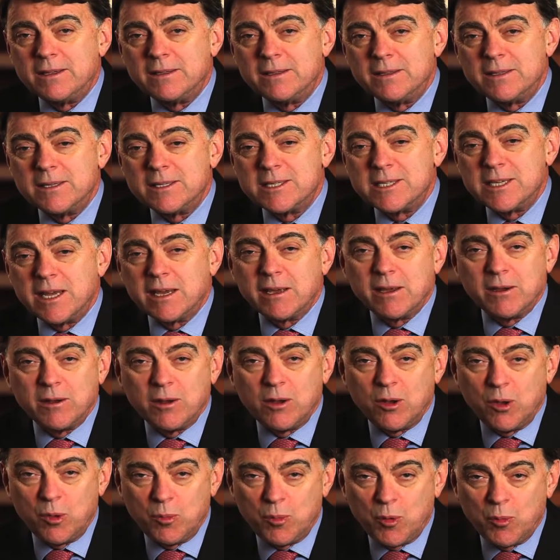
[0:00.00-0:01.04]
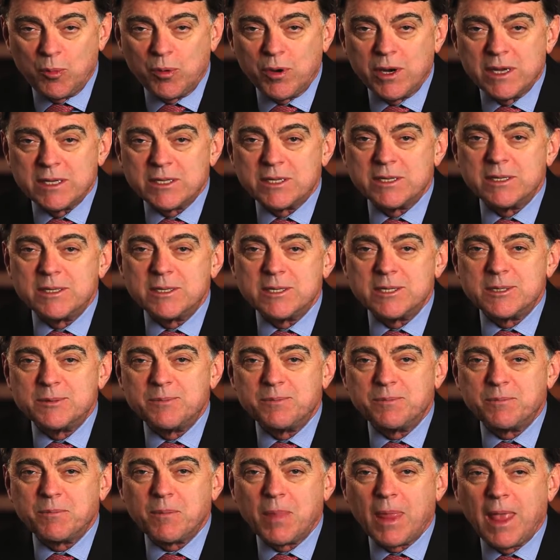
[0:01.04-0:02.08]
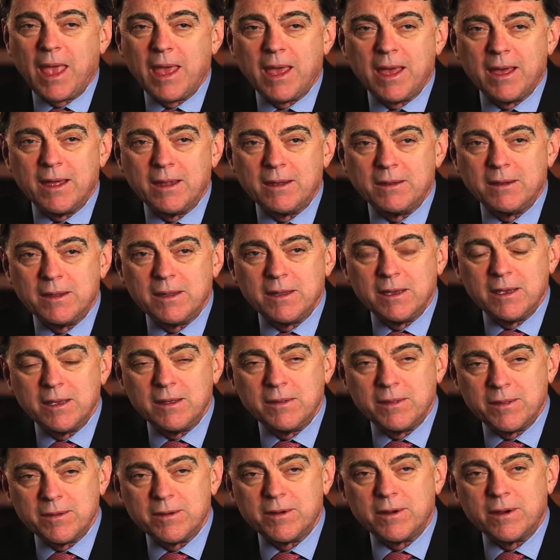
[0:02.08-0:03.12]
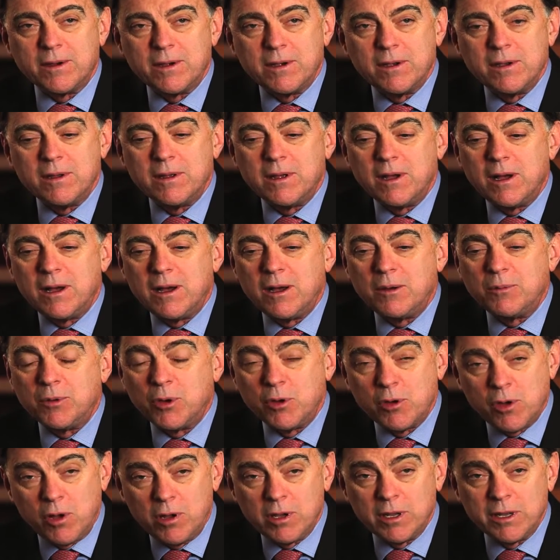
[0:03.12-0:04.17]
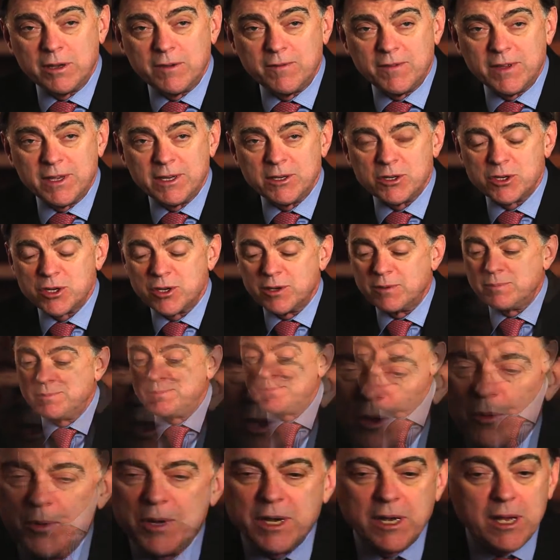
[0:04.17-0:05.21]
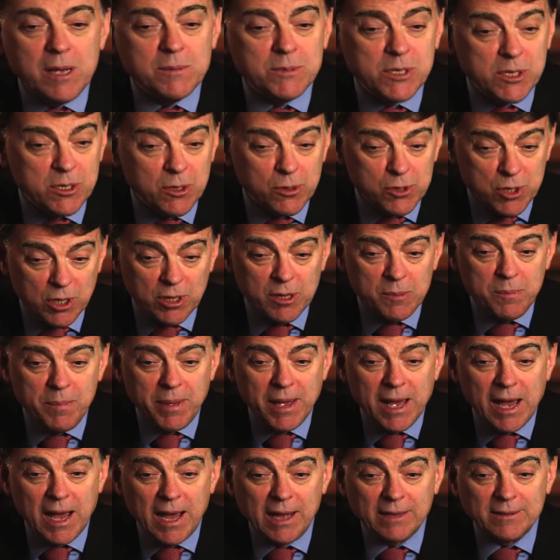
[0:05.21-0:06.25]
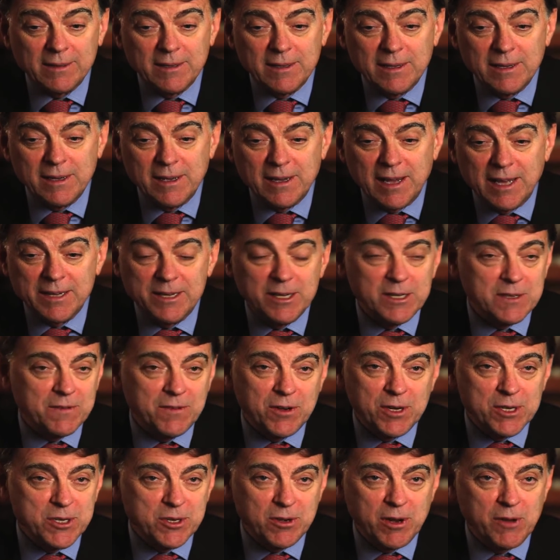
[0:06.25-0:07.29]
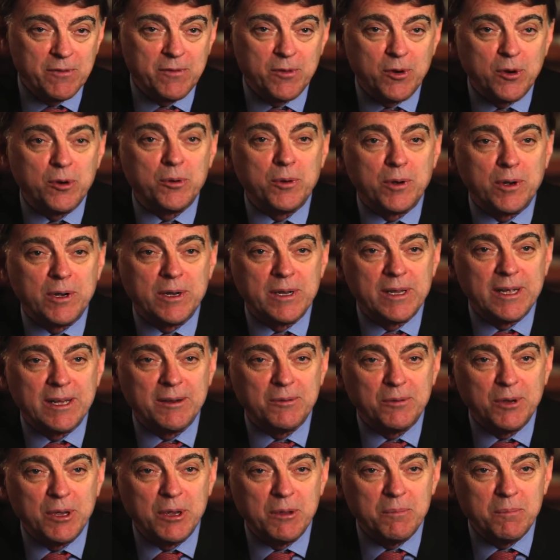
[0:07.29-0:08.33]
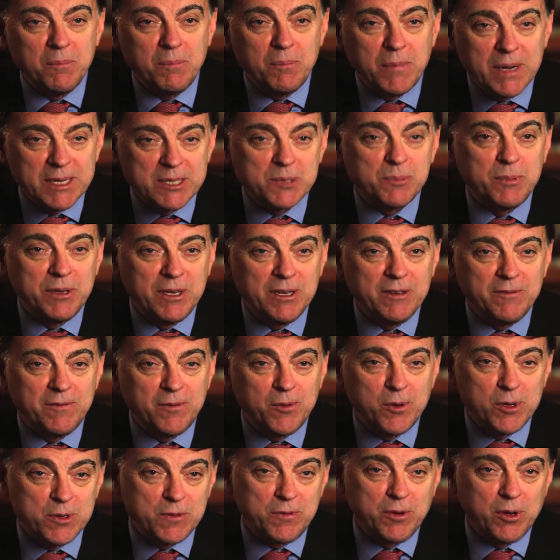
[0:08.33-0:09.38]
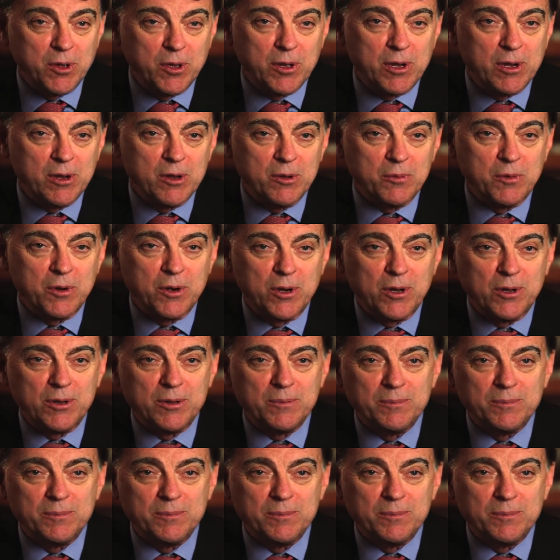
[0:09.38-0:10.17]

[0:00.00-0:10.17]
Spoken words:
the second global presence, and the third we'll call innovation. When it comes to social impact, the idea is very straightforward, that we must be a force for good in the world.